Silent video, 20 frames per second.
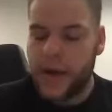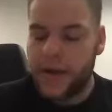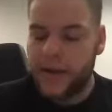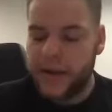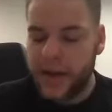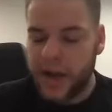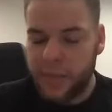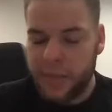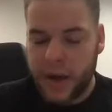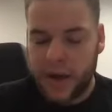
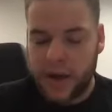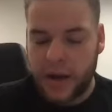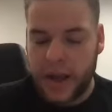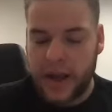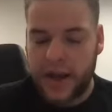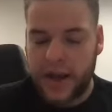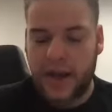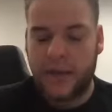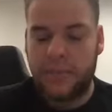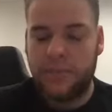think about,
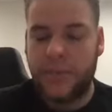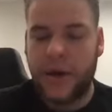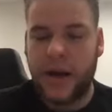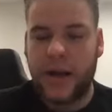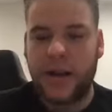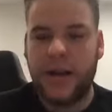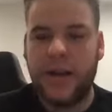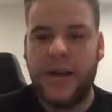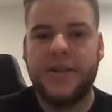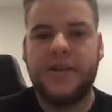like,
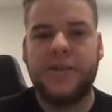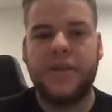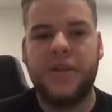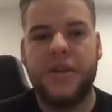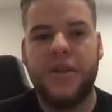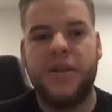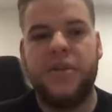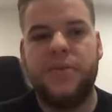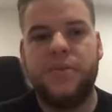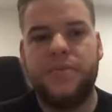at least a
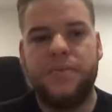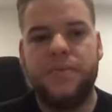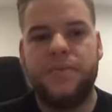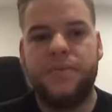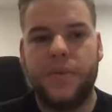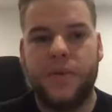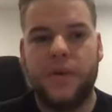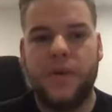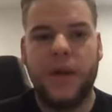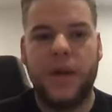year.
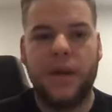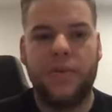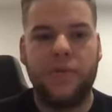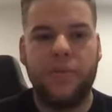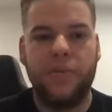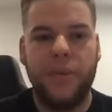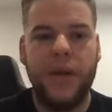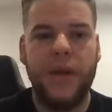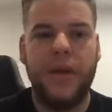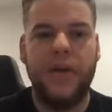Like, for
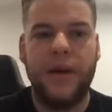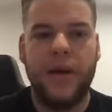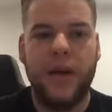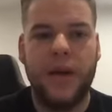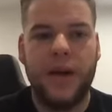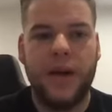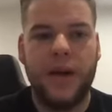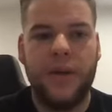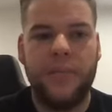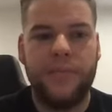me,
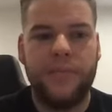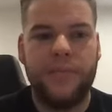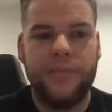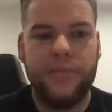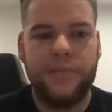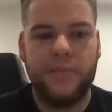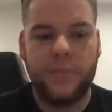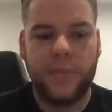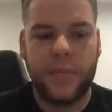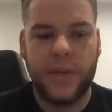
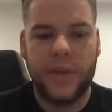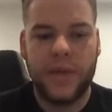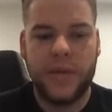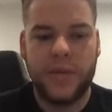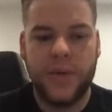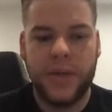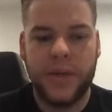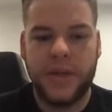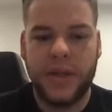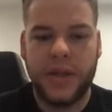
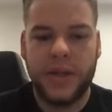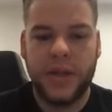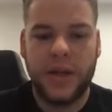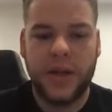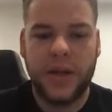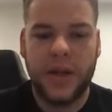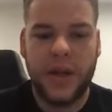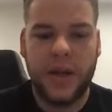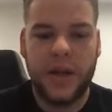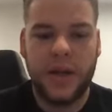switching
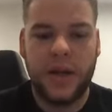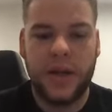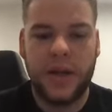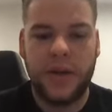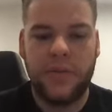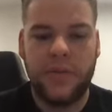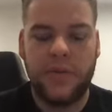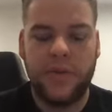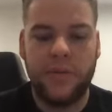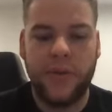
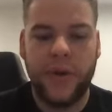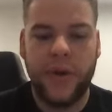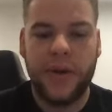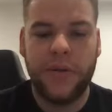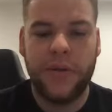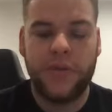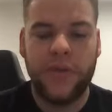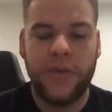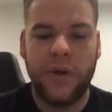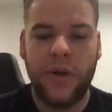from
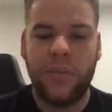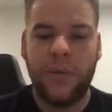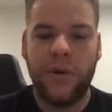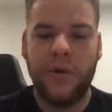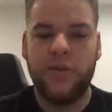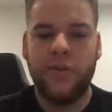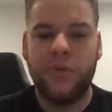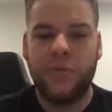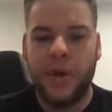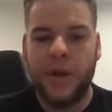recurve to
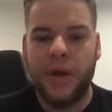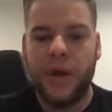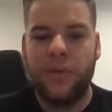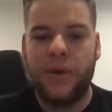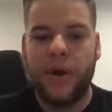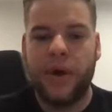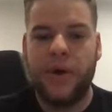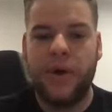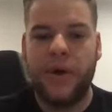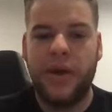compound took me
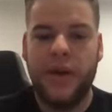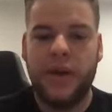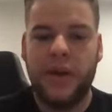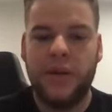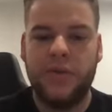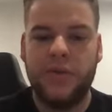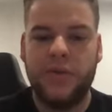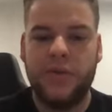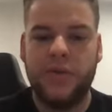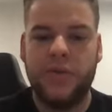about a year
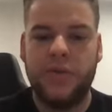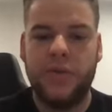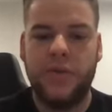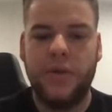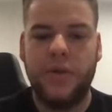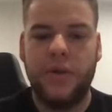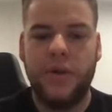to